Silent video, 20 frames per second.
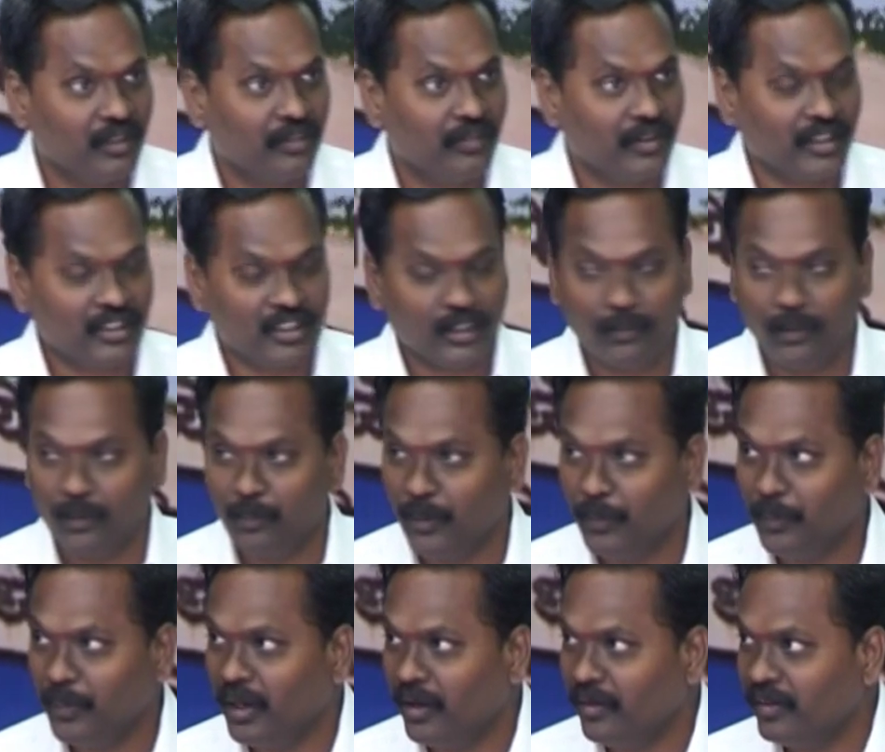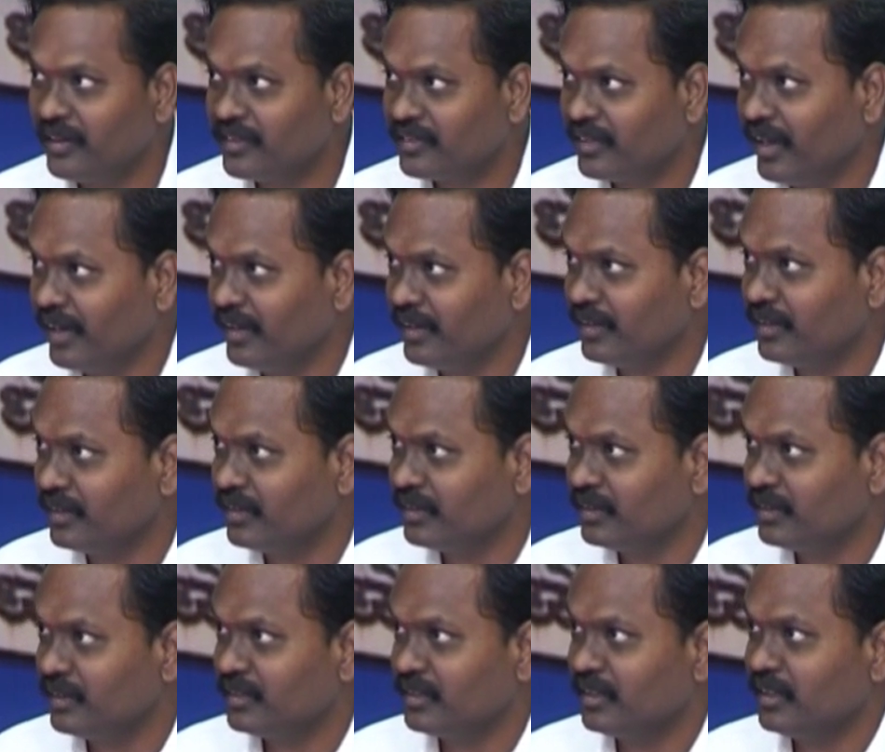For example, people have designed
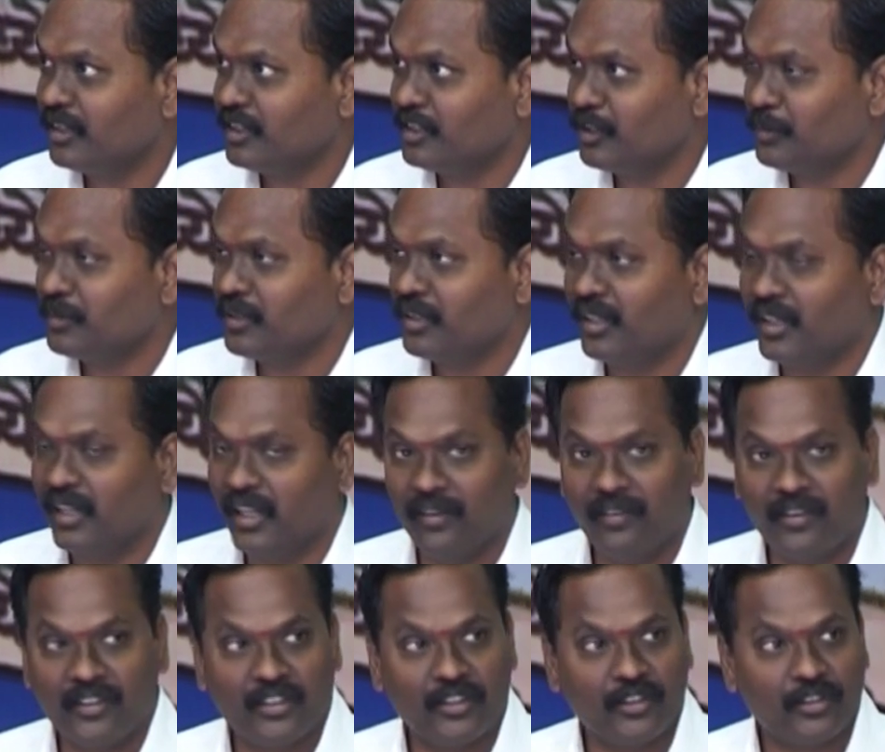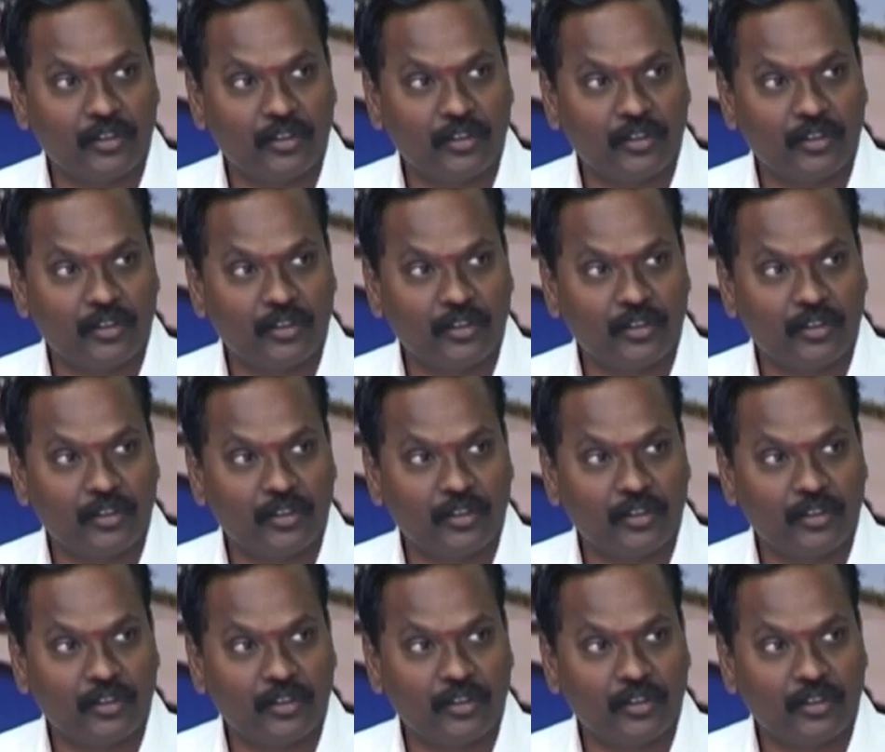this interception and diversion